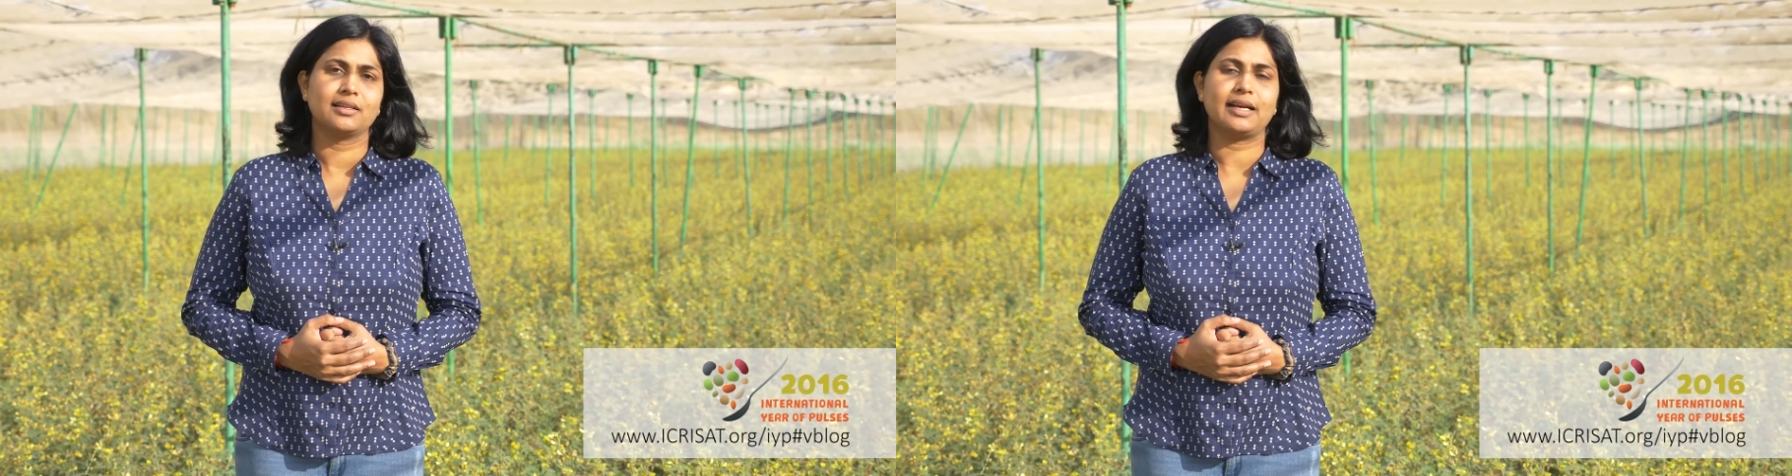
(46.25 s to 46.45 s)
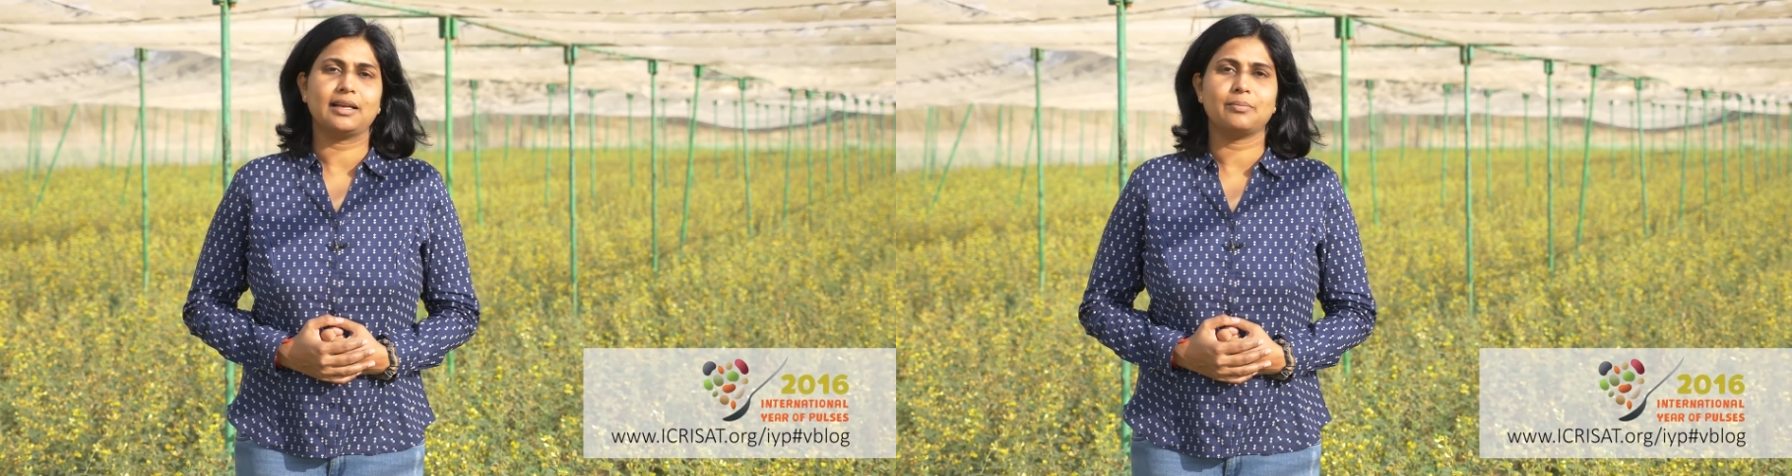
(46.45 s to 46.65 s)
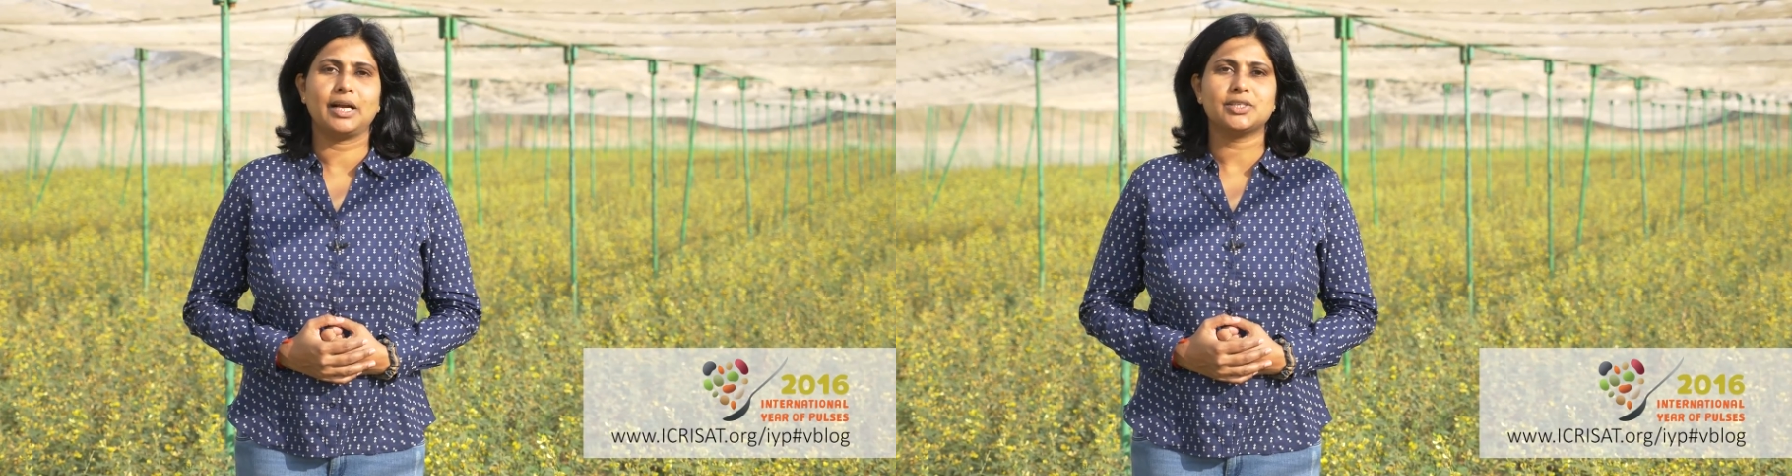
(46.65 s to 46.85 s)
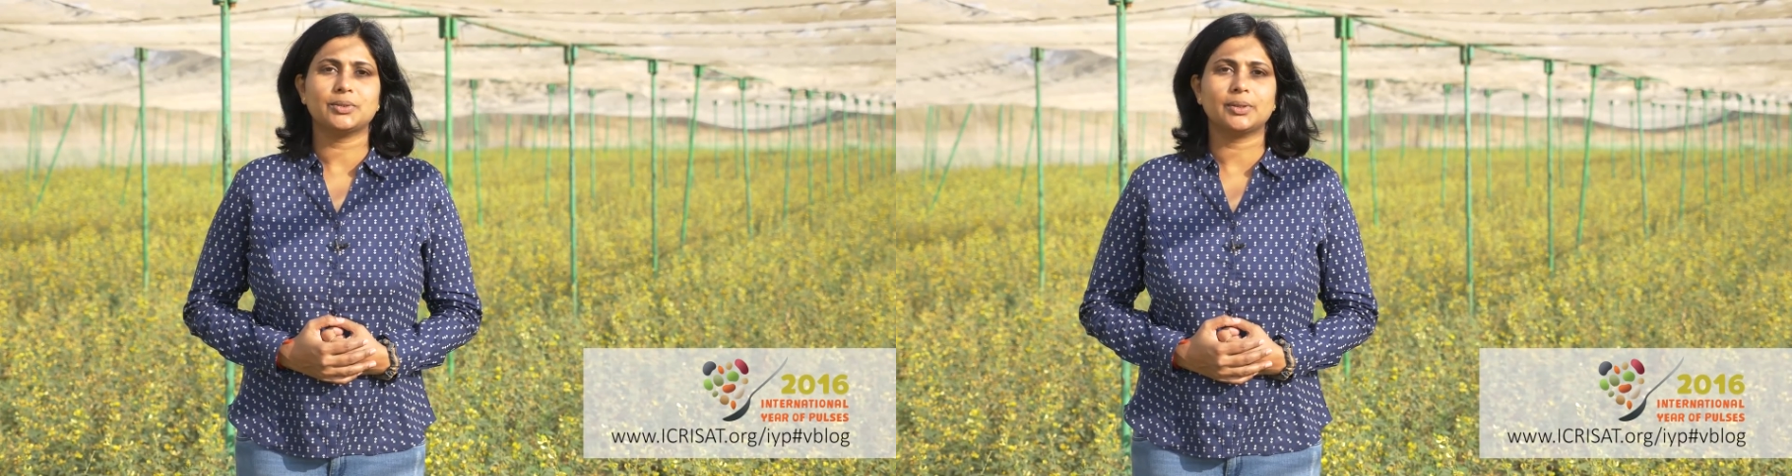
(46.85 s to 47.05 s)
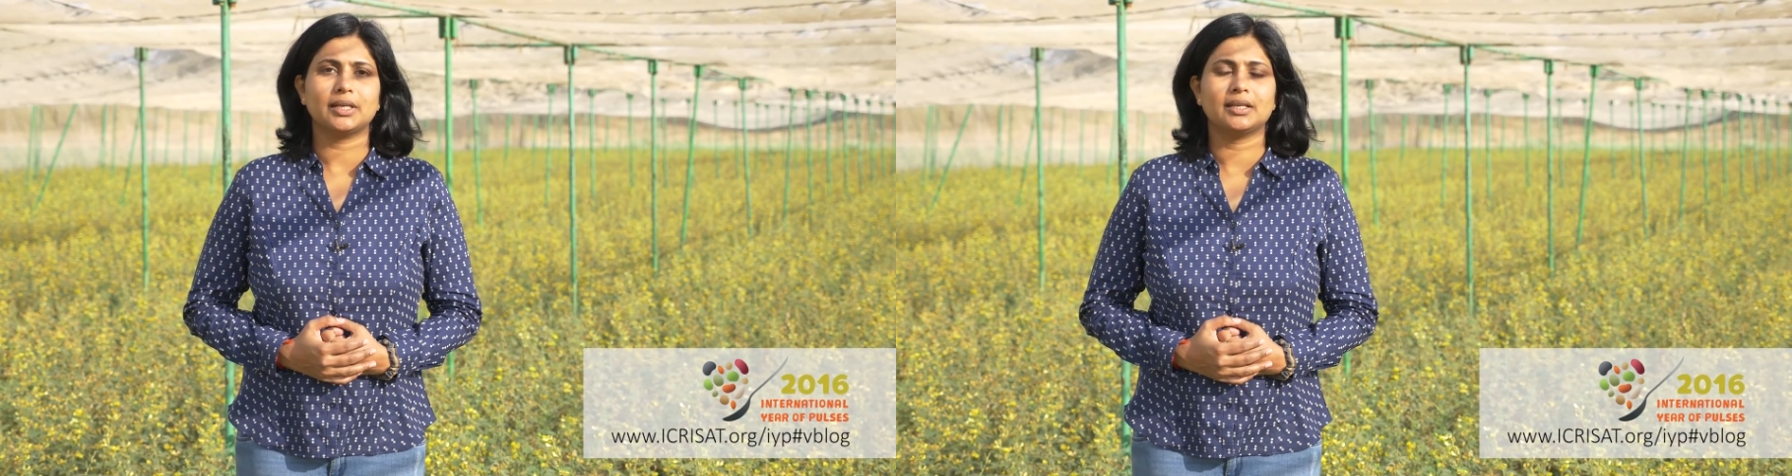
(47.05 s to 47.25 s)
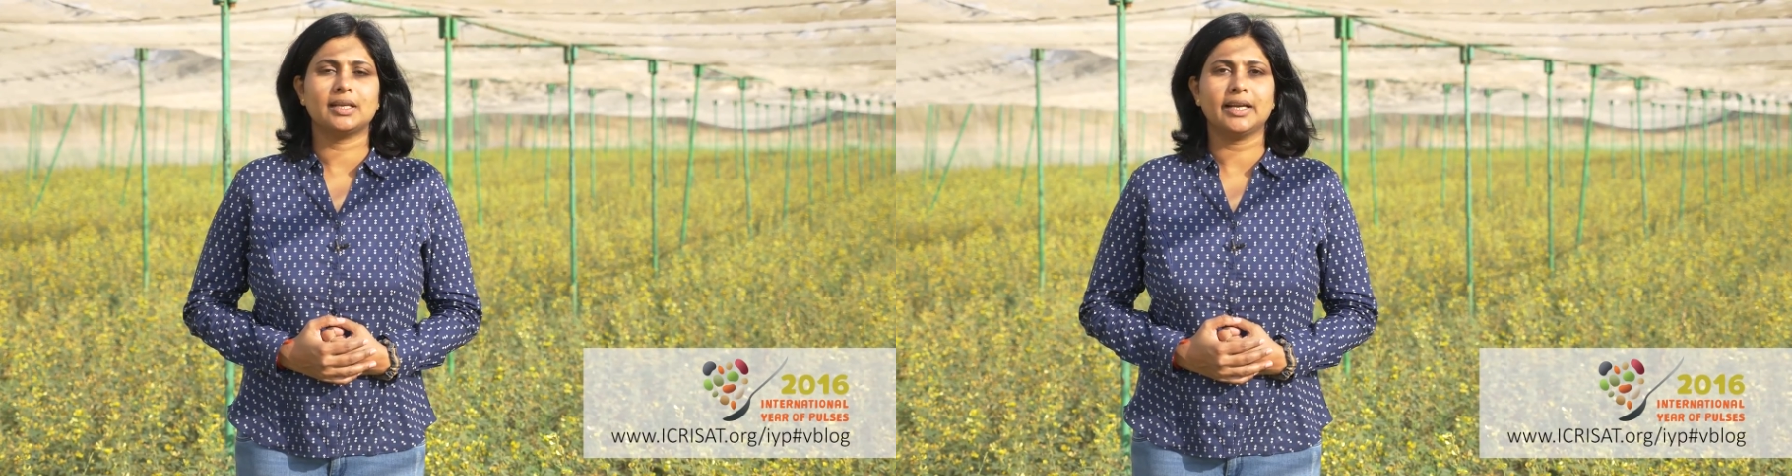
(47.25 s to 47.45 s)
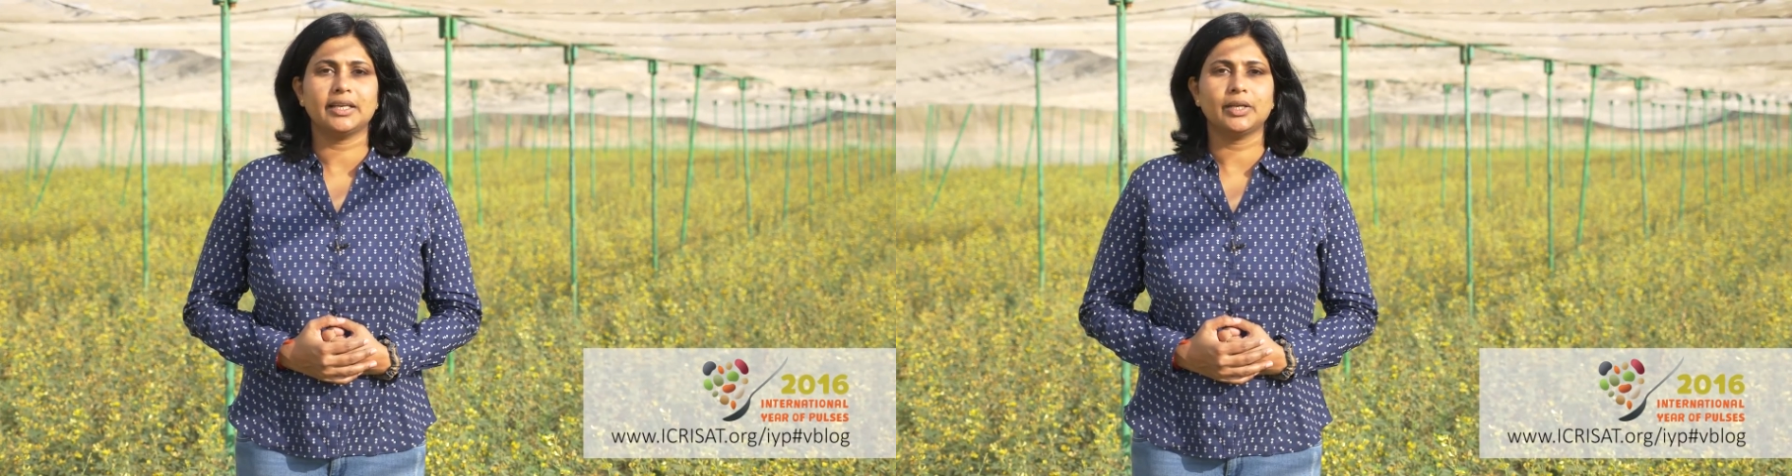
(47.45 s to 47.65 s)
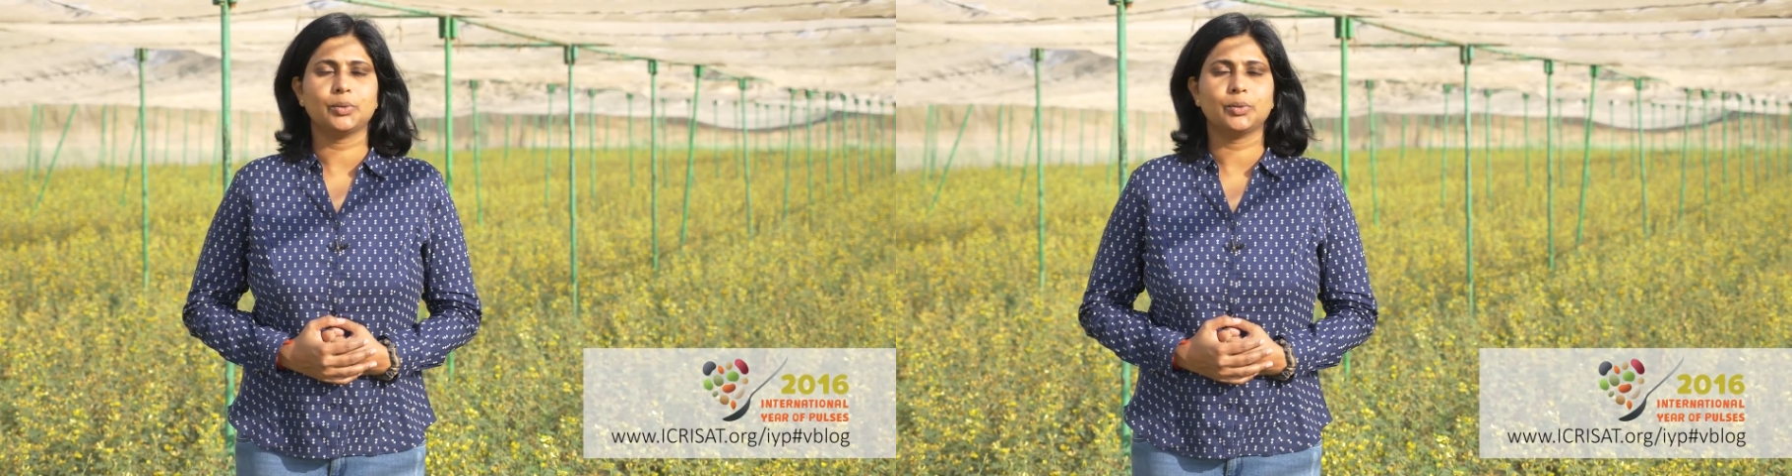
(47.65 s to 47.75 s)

that mature in 90